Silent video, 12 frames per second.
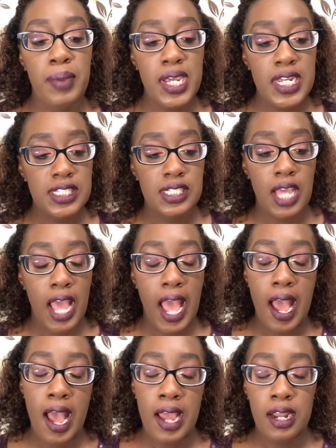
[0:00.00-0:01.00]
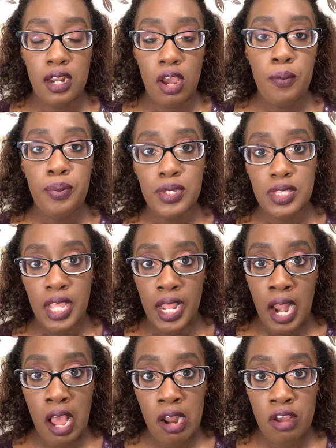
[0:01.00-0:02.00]
because I don't put
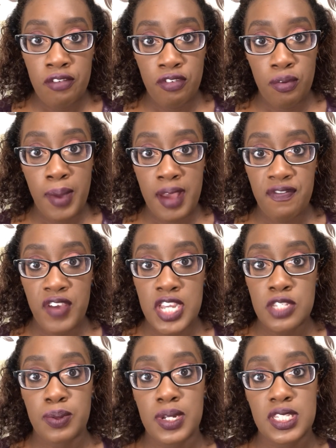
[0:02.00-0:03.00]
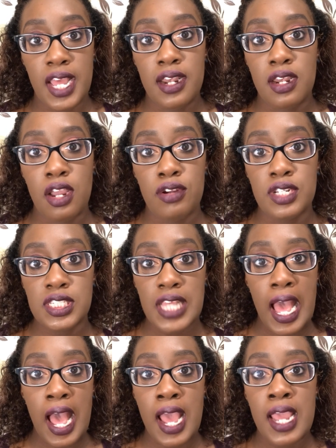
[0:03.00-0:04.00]
that all over my face, because I noticed
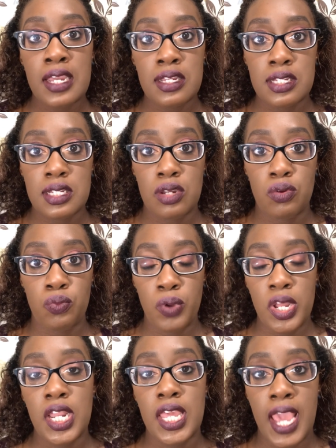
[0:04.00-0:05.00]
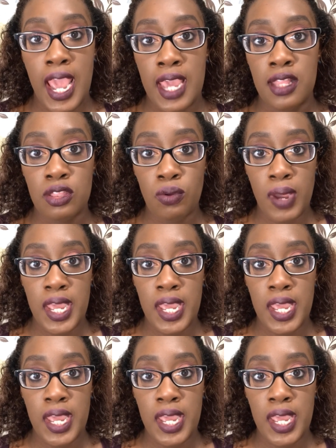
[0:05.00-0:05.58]
I really hate the